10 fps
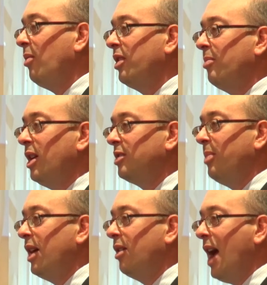with much
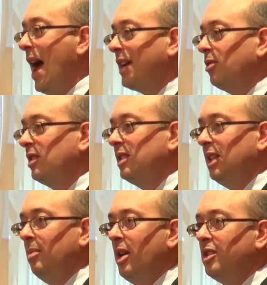better
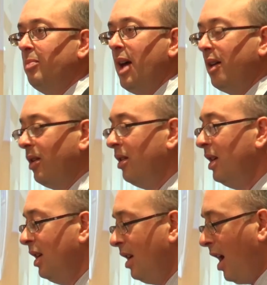accuracy, much better,
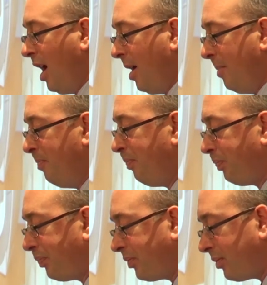um,
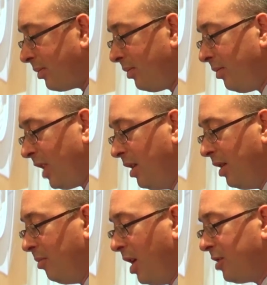
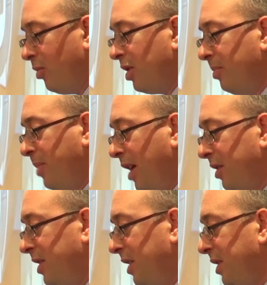much more
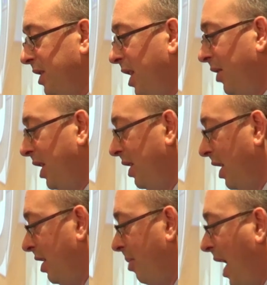better sensitivity
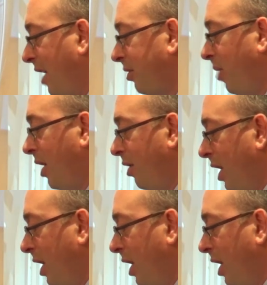than in the past whether